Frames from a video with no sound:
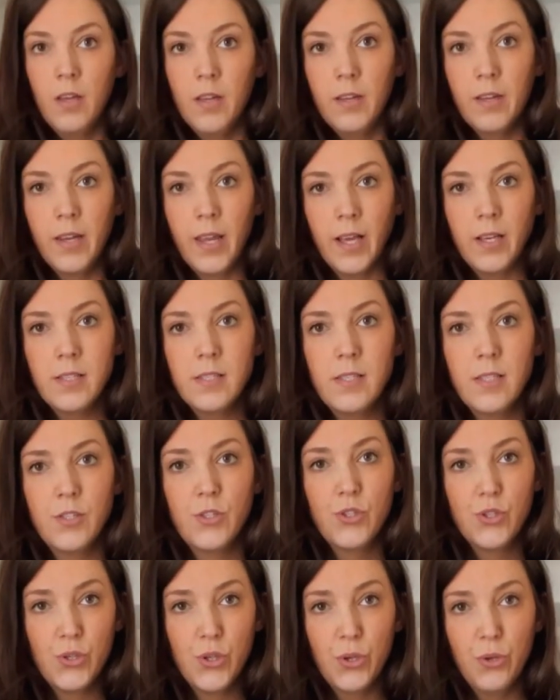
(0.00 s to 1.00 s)
Next is
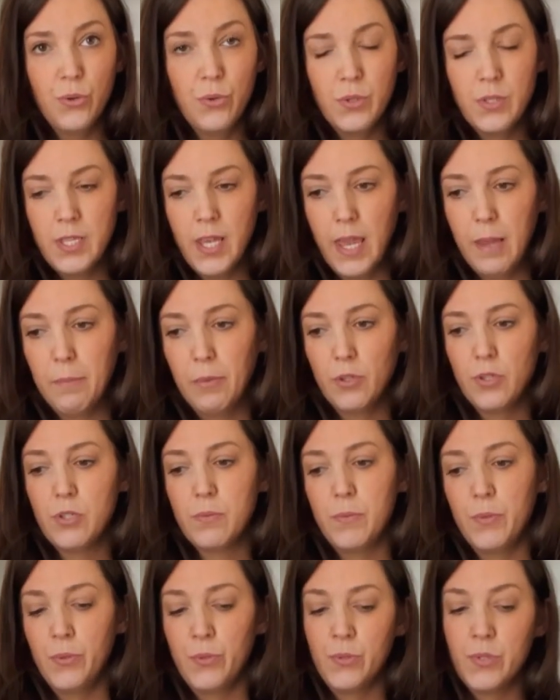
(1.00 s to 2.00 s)
2
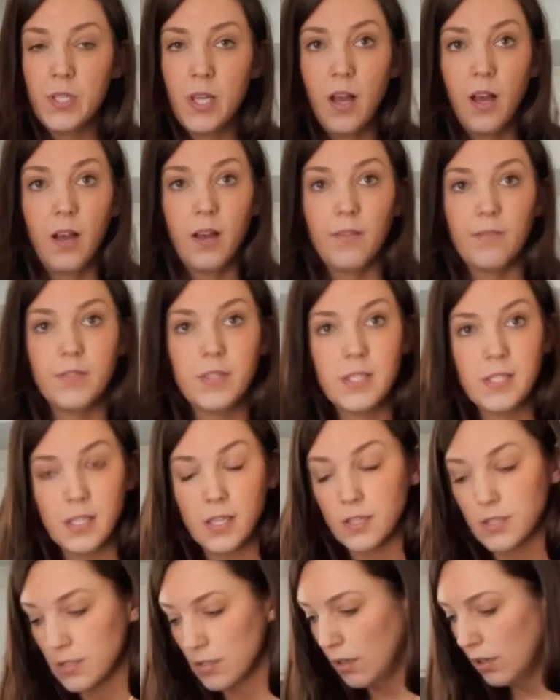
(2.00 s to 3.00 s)
tablespoons of sea
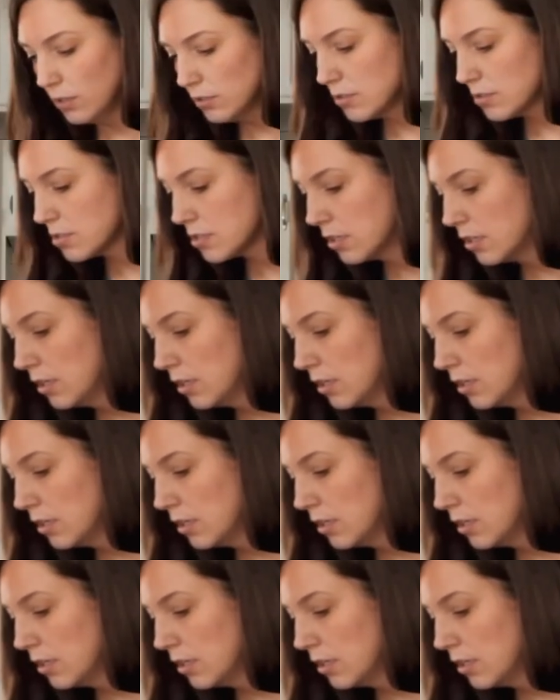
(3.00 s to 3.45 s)
salt.